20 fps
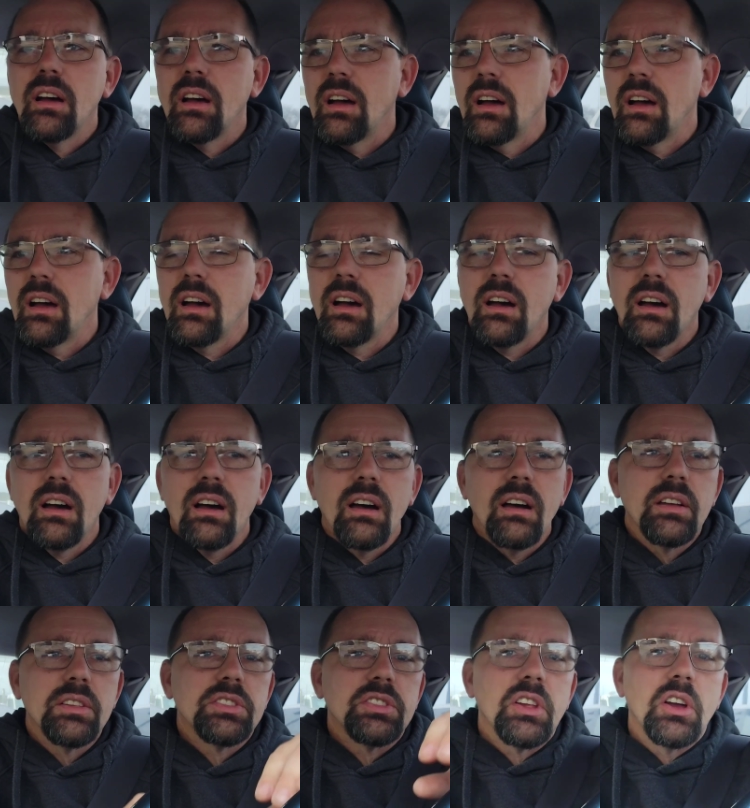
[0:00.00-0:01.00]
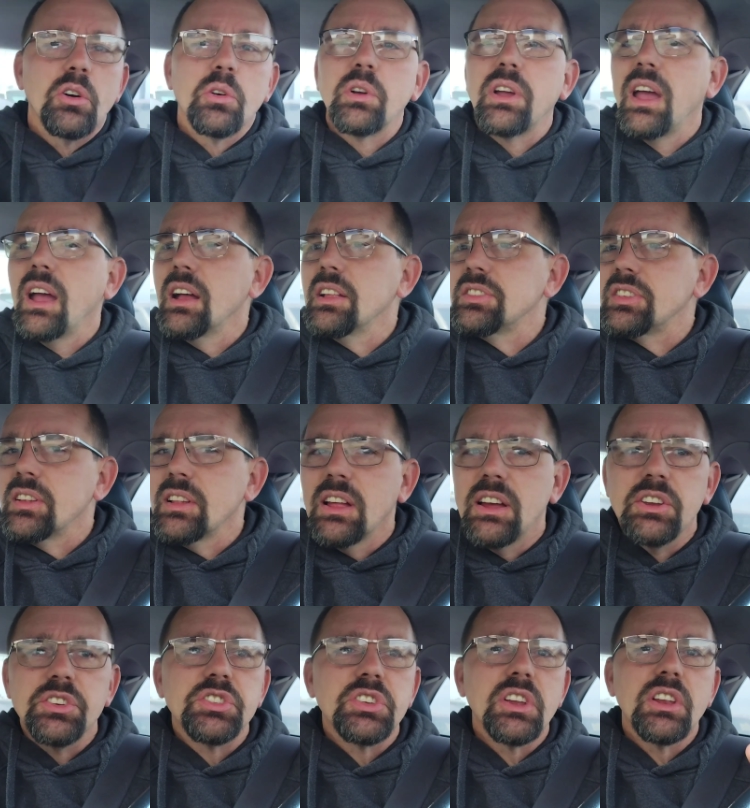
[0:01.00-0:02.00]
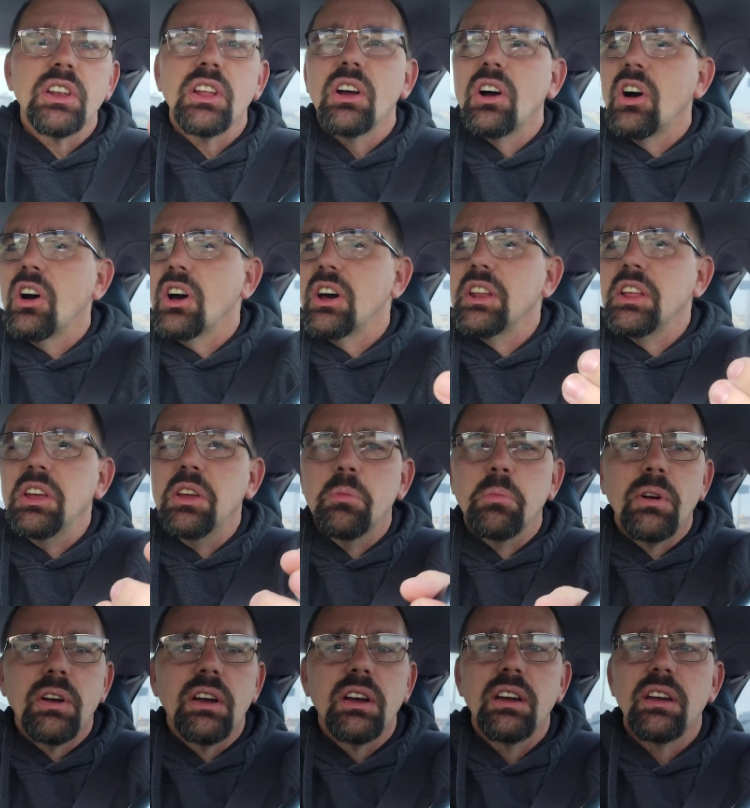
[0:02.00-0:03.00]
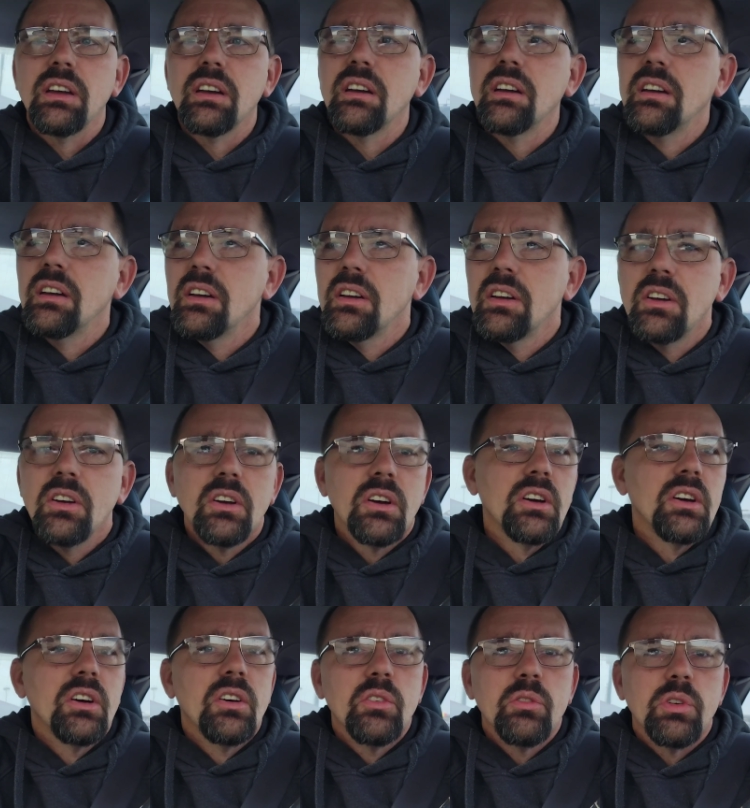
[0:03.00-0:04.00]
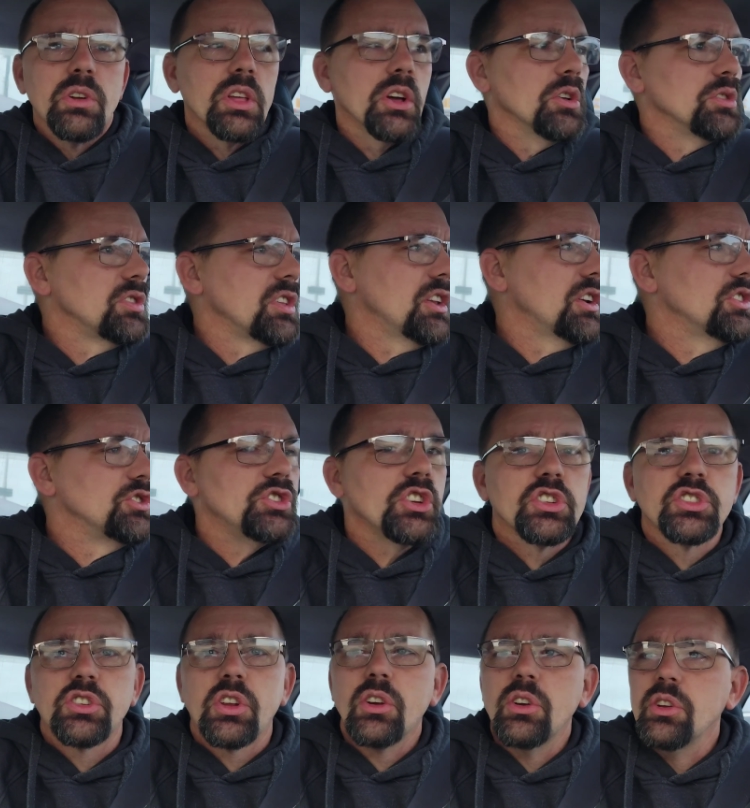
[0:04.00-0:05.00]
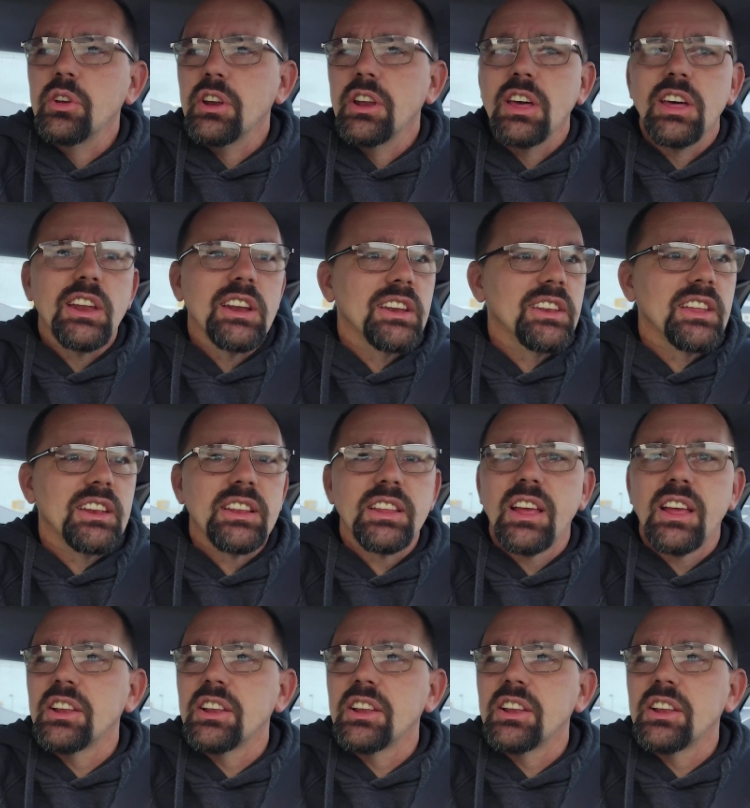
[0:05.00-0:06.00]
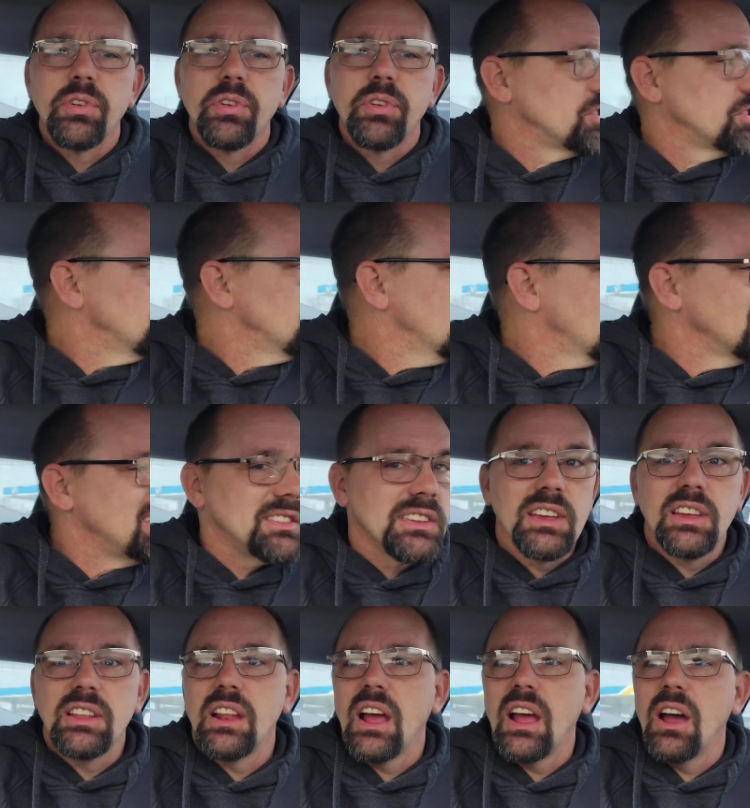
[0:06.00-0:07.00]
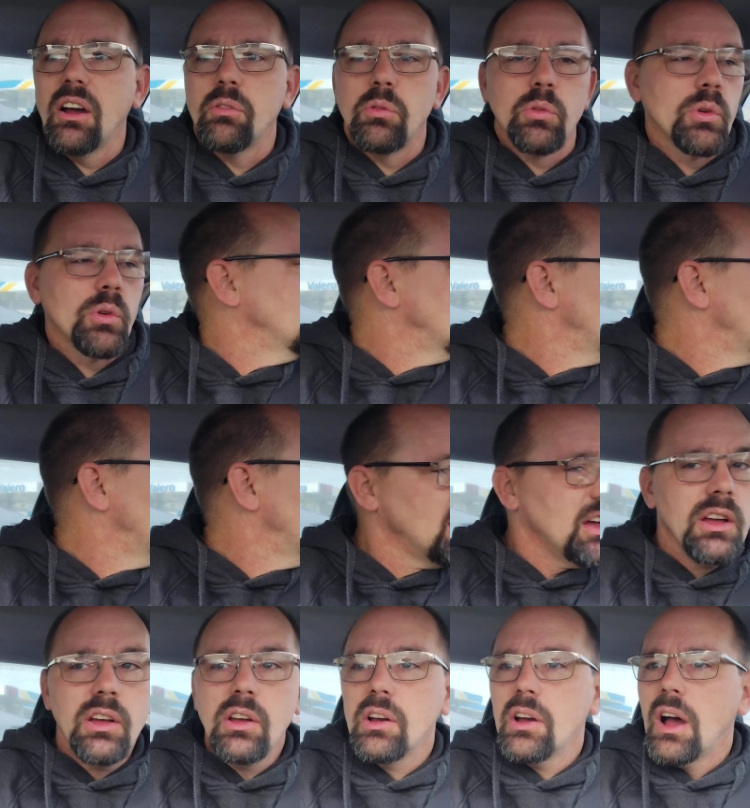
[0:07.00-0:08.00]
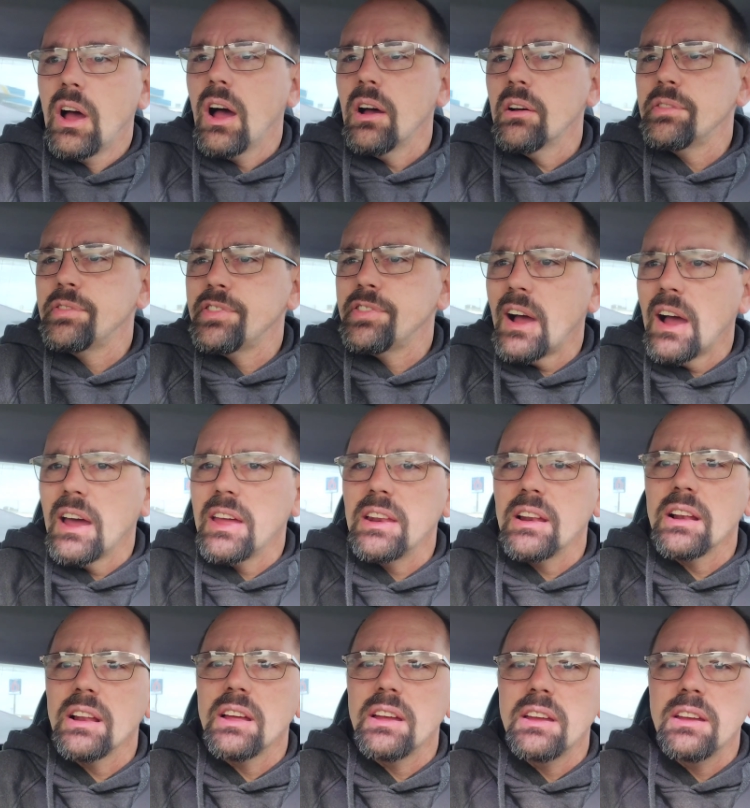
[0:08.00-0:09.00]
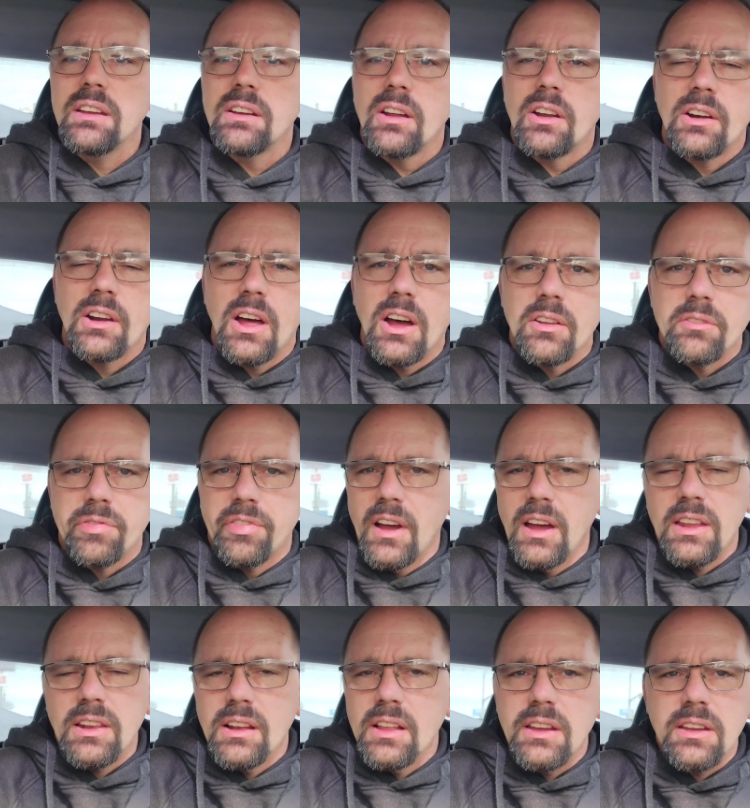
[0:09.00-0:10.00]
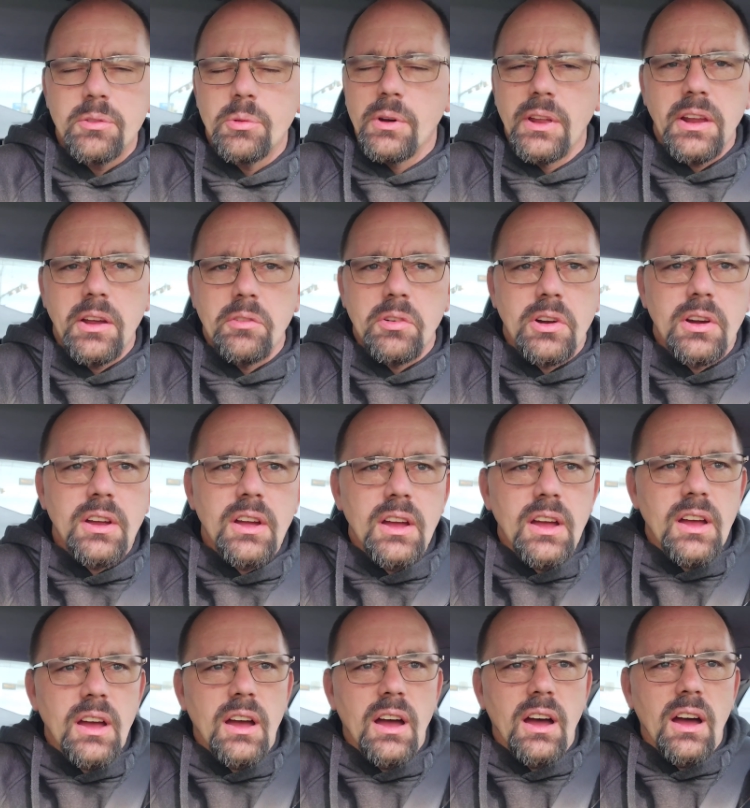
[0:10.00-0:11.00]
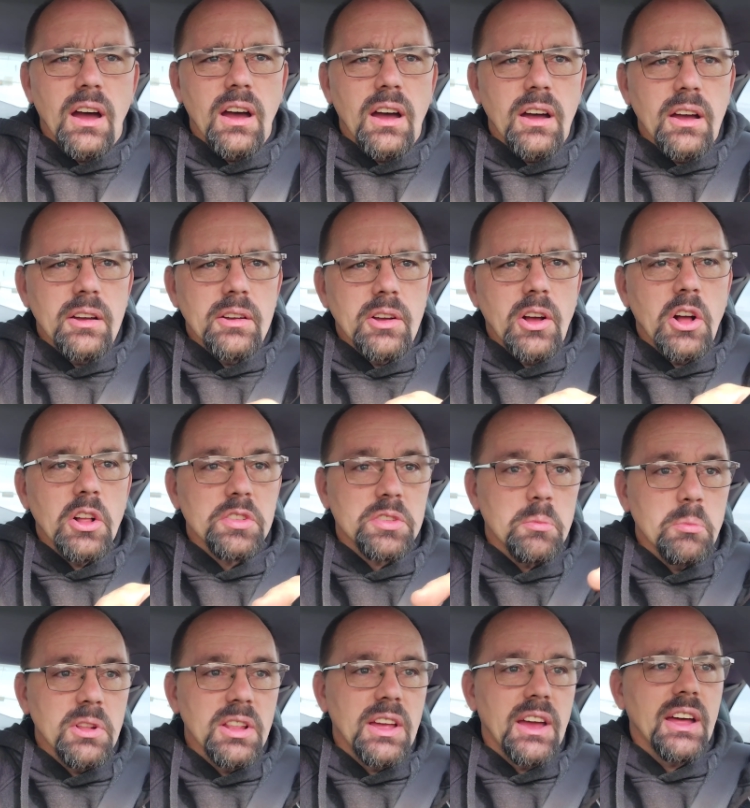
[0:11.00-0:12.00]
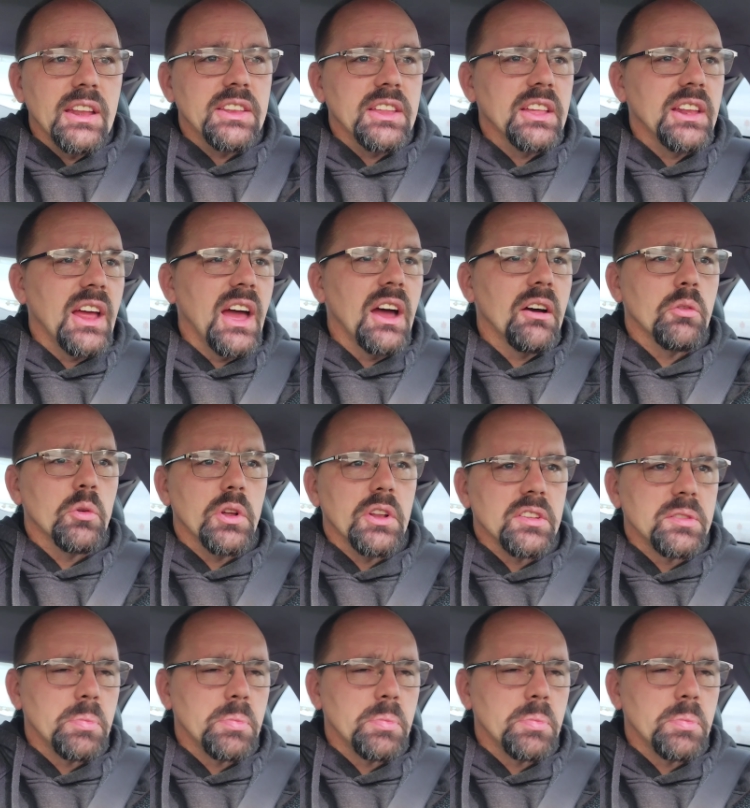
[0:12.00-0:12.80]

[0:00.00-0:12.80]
Uh, so, cancellation on eBay. For those that are just tuning in and didn't catch the first one, I did have one uh, finally, or not finally, whatever. Uh, ultimately, I did have one.